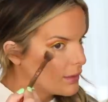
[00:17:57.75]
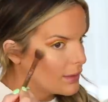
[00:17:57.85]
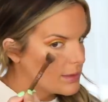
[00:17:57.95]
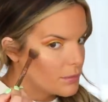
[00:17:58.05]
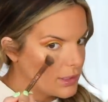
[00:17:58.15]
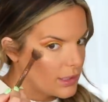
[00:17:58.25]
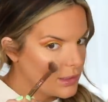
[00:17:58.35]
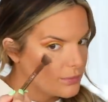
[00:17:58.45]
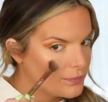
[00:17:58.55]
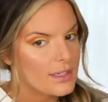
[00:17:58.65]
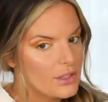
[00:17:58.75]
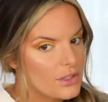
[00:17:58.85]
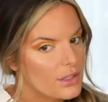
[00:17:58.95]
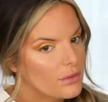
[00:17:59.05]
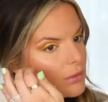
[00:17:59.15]
That's pretty. It's
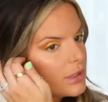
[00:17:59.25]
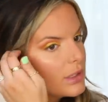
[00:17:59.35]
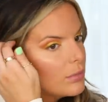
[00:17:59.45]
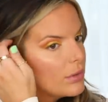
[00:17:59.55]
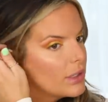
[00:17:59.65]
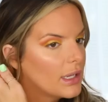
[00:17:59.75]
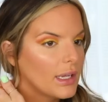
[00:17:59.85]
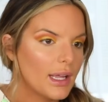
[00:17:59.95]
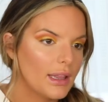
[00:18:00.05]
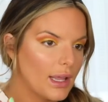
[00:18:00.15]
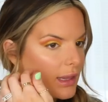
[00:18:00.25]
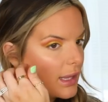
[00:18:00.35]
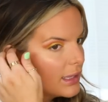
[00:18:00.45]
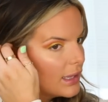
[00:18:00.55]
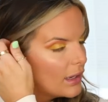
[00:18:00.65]
actually really pretty. I, I
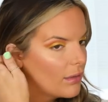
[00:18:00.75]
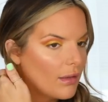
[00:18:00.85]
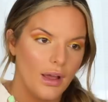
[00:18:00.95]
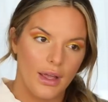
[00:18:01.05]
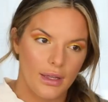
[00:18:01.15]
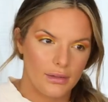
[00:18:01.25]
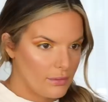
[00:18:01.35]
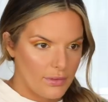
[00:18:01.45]
like that a lot.